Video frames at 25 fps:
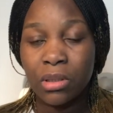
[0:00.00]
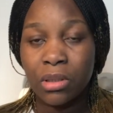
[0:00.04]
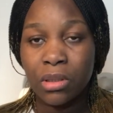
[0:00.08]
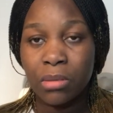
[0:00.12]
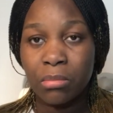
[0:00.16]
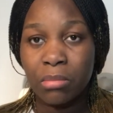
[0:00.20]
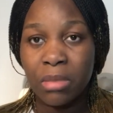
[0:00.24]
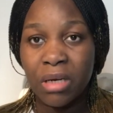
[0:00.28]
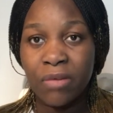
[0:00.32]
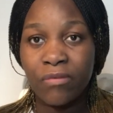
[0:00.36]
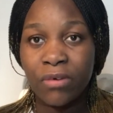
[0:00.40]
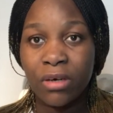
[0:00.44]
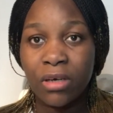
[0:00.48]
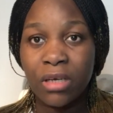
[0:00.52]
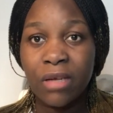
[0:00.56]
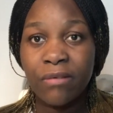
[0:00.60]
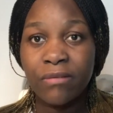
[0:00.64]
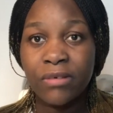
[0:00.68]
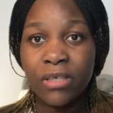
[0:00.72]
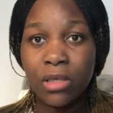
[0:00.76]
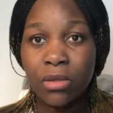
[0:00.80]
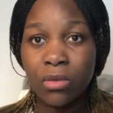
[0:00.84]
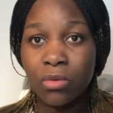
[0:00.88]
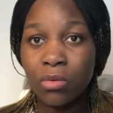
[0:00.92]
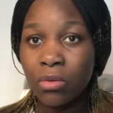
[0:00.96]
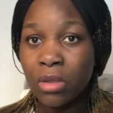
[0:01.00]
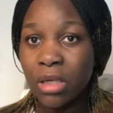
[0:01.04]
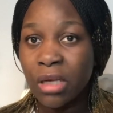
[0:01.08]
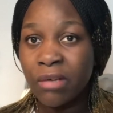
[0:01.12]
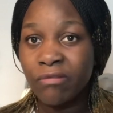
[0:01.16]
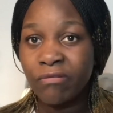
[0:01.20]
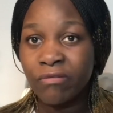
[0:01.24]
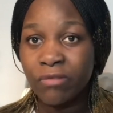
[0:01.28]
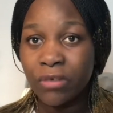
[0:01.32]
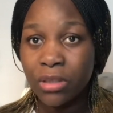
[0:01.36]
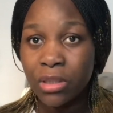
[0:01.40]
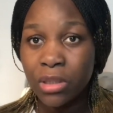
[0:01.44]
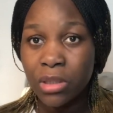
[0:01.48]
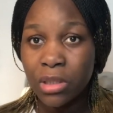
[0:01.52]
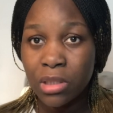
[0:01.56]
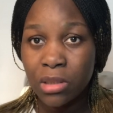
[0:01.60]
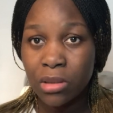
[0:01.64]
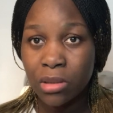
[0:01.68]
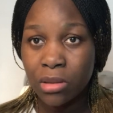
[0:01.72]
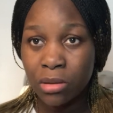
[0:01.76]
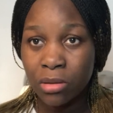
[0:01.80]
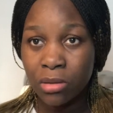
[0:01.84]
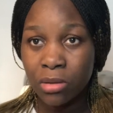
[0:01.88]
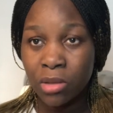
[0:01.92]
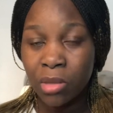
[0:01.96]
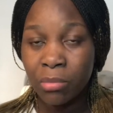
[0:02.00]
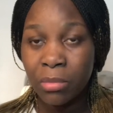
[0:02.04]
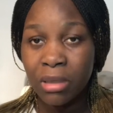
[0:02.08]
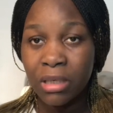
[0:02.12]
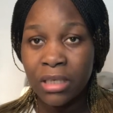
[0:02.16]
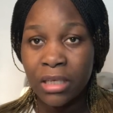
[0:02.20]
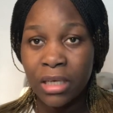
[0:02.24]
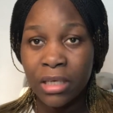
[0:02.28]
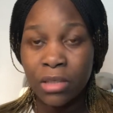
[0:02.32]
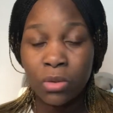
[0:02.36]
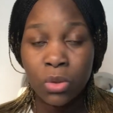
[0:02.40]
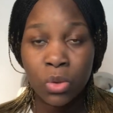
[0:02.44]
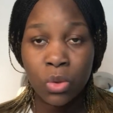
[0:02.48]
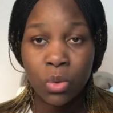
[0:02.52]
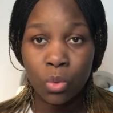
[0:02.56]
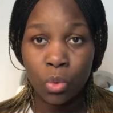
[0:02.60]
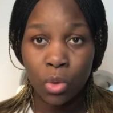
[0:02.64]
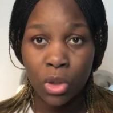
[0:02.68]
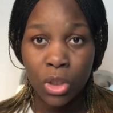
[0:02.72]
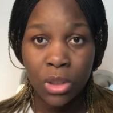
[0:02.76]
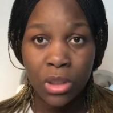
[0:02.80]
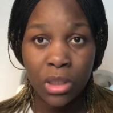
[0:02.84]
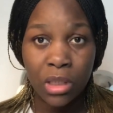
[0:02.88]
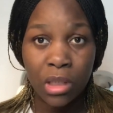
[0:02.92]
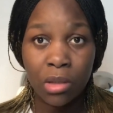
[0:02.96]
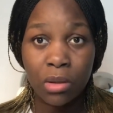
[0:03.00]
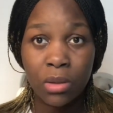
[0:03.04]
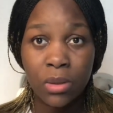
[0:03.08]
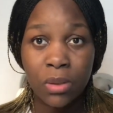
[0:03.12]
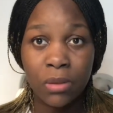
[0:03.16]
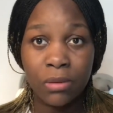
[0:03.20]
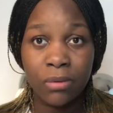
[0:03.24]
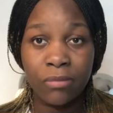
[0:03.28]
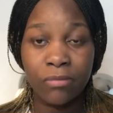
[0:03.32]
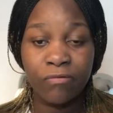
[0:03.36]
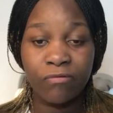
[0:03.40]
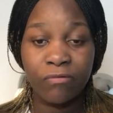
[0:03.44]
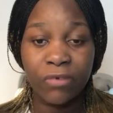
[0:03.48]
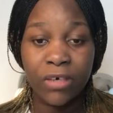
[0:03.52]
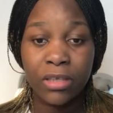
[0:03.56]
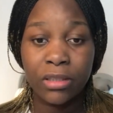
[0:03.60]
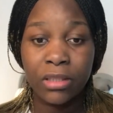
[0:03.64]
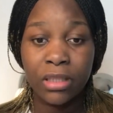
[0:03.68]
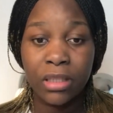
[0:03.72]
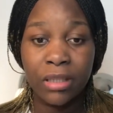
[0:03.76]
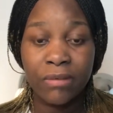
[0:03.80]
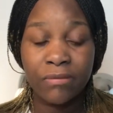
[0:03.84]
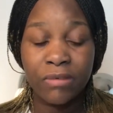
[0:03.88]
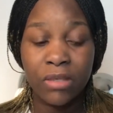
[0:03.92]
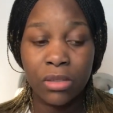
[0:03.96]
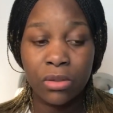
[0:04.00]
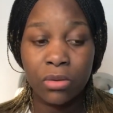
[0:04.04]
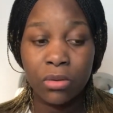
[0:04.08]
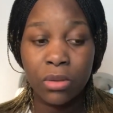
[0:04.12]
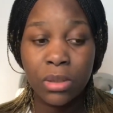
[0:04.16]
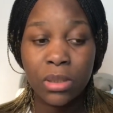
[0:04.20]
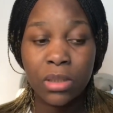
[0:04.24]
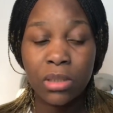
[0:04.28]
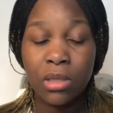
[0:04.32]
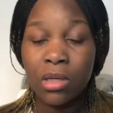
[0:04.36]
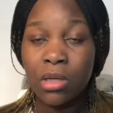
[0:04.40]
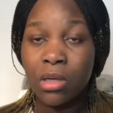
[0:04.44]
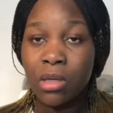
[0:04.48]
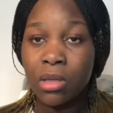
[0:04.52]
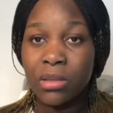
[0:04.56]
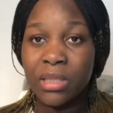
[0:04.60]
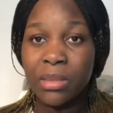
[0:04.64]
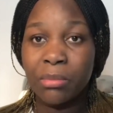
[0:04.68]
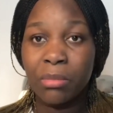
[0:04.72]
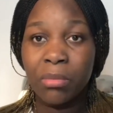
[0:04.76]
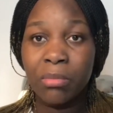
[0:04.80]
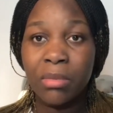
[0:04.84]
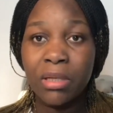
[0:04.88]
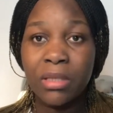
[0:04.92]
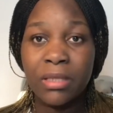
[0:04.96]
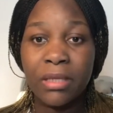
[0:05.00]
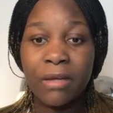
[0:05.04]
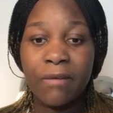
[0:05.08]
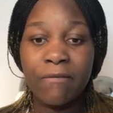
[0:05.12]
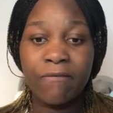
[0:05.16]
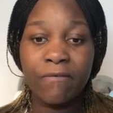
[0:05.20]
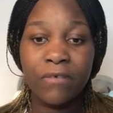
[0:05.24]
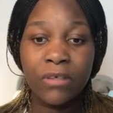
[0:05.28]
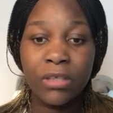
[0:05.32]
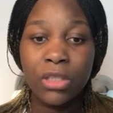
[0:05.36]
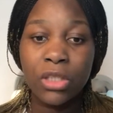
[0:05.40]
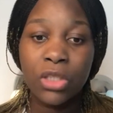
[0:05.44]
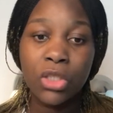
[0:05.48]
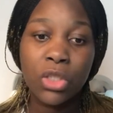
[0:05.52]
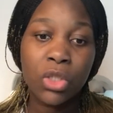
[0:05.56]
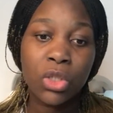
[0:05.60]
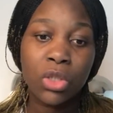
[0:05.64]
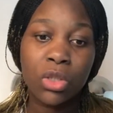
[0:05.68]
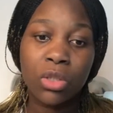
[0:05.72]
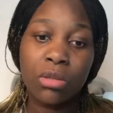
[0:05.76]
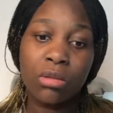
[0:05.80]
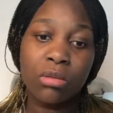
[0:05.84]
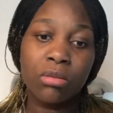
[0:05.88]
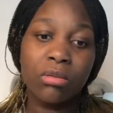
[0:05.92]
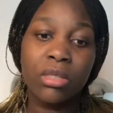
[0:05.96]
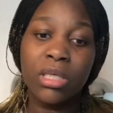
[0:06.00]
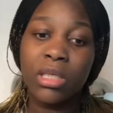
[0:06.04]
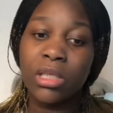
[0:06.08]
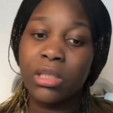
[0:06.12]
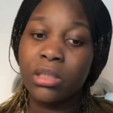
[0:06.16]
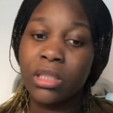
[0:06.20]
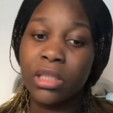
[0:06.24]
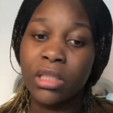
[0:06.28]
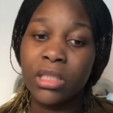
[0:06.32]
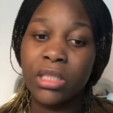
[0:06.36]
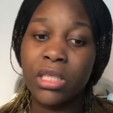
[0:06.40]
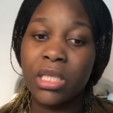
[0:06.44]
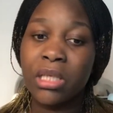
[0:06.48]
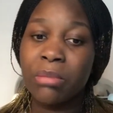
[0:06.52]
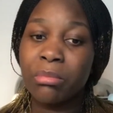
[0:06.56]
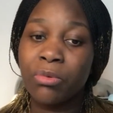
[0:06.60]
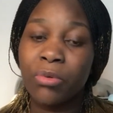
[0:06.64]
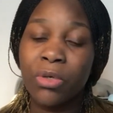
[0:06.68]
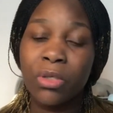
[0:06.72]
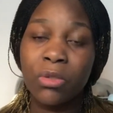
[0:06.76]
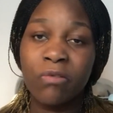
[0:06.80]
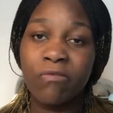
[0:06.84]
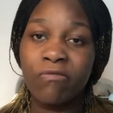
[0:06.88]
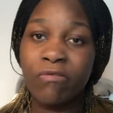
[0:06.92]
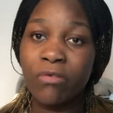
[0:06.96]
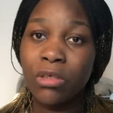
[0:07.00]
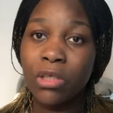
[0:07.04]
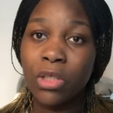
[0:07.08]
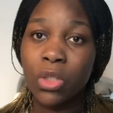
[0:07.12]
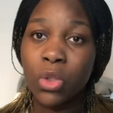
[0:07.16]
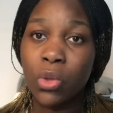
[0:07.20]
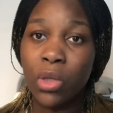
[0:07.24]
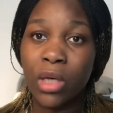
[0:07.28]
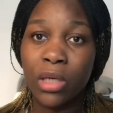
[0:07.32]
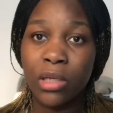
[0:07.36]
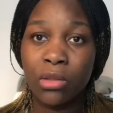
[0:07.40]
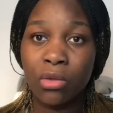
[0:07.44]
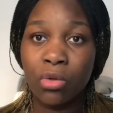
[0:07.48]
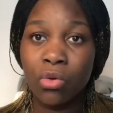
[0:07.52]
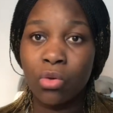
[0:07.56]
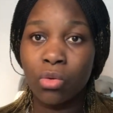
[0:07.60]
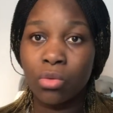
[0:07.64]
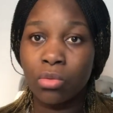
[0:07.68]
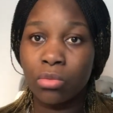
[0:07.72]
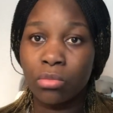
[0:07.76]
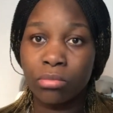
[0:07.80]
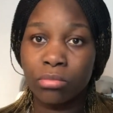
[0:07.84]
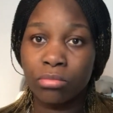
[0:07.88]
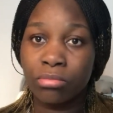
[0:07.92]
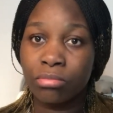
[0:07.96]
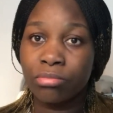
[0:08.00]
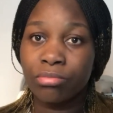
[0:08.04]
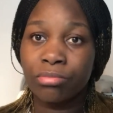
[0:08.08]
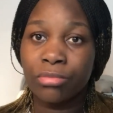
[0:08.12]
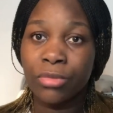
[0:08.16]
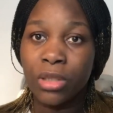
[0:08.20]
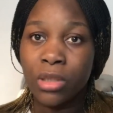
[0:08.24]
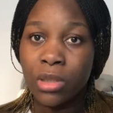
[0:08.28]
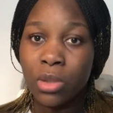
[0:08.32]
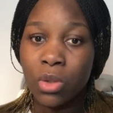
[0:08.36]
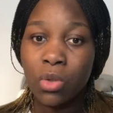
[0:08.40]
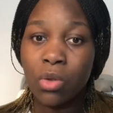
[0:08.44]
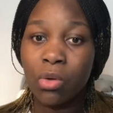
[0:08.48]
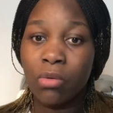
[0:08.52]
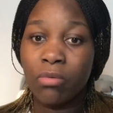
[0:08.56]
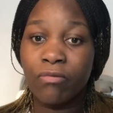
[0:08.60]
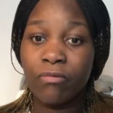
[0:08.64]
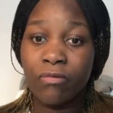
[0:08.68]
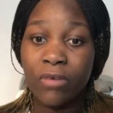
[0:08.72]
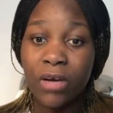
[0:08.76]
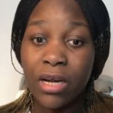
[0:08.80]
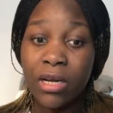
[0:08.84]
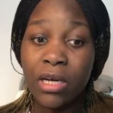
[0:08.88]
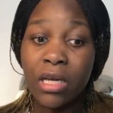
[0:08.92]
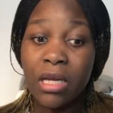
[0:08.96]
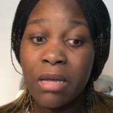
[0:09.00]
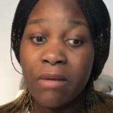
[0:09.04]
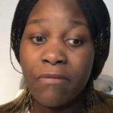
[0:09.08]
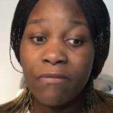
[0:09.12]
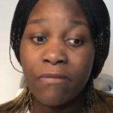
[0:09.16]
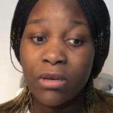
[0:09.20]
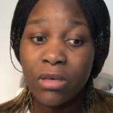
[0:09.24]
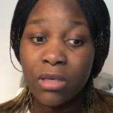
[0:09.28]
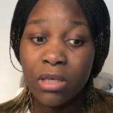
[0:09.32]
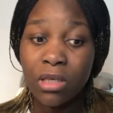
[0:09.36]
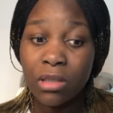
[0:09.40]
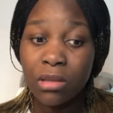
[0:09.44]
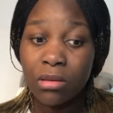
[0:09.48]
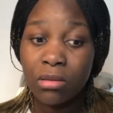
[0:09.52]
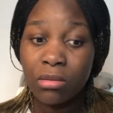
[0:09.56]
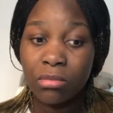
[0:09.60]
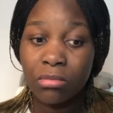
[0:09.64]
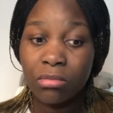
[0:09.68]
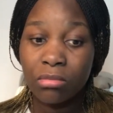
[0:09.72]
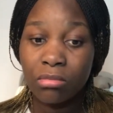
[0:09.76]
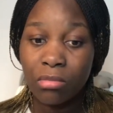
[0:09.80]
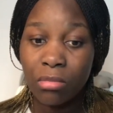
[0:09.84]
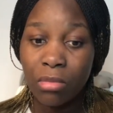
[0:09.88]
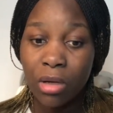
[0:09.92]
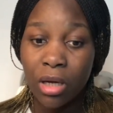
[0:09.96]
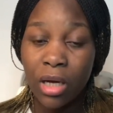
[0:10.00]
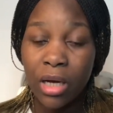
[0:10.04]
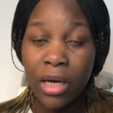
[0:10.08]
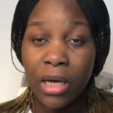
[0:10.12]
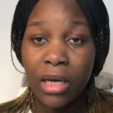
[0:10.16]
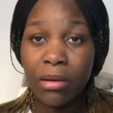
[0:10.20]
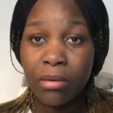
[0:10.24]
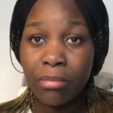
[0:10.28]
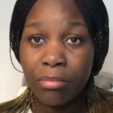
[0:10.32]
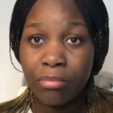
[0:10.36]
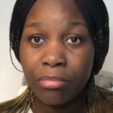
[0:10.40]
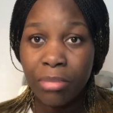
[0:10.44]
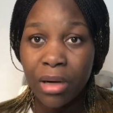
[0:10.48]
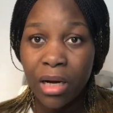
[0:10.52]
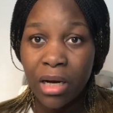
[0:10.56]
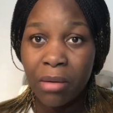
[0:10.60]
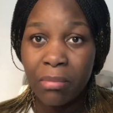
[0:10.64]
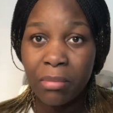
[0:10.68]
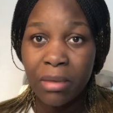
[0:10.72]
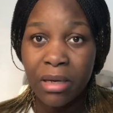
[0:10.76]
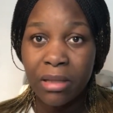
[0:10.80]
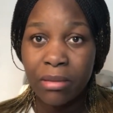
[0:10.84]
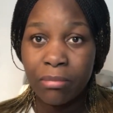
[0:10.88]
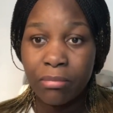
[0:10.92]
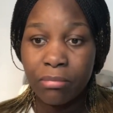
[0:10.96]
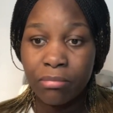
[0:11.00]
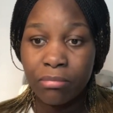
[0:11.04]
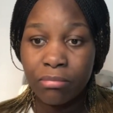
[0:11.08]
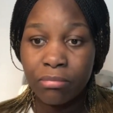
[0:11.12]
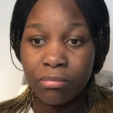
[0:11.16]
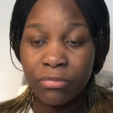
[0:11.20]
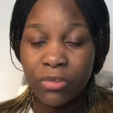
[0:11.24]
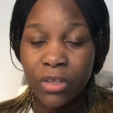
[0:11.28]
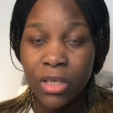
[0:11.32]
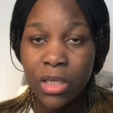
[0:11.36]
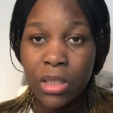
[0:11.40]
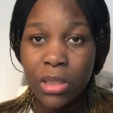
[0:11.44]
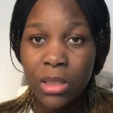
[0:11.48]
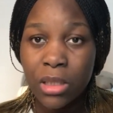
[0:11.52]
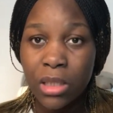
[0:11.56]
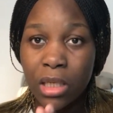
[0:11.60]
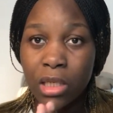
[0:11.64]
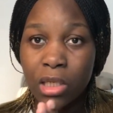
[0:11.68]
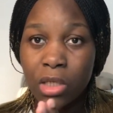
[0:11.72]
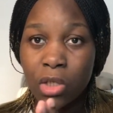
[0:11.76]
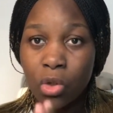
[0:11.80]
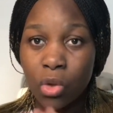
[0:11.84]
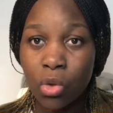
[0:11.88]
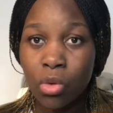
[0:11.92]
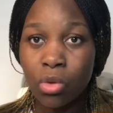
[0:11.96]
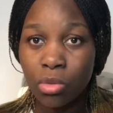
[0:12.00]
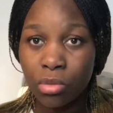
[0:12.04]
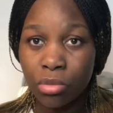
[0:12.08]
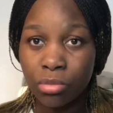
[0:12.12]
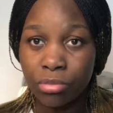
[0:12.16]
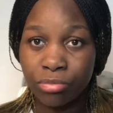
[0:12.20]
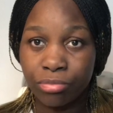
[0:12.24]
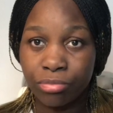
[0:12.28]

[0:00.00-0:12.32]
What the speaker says: by Friday afternoon I've finished. Normally I used to wash the house on Friday afternoons. The moment I finish, then they tell me, when you finish you can go. So Friday evening I pack my things and go.